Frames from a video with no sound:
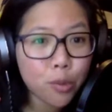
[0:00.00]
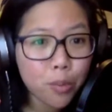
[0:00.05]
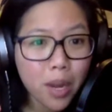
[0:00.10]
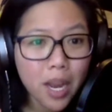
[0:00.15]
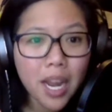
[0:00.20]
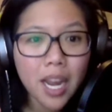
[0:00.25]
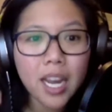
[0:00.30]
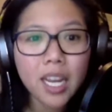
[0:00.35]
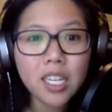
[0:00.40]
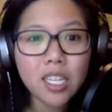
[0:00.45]

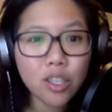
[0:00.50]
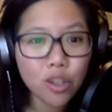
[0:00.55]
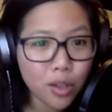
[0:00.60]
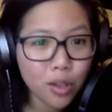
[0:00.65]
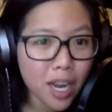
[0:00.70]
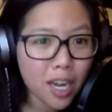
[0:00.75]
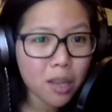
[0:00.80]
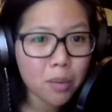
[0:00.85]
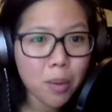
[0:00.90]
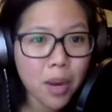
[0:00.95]
page, your
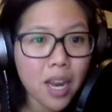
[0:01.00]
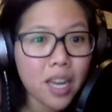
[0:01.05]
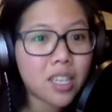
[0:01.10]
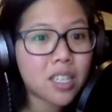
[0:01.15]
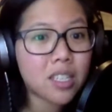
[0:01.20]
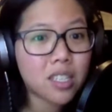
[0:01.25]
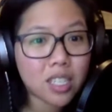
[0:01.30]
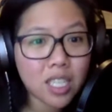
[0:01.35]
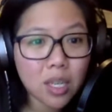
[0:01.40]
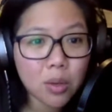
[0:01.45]
landing page,
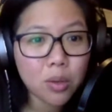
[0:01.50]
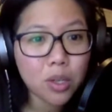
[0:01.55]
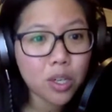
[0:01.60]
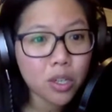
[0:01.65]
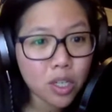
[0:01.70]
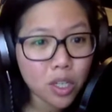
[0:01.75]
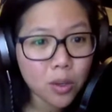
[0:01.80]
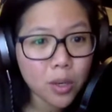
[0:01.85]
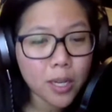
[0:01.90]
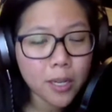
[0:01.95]
and see what you're
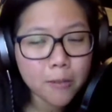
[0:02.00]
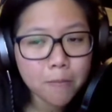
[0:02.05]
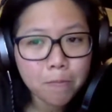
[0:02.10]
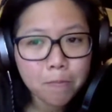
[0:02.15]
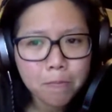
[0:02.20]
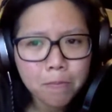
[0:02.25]
doing.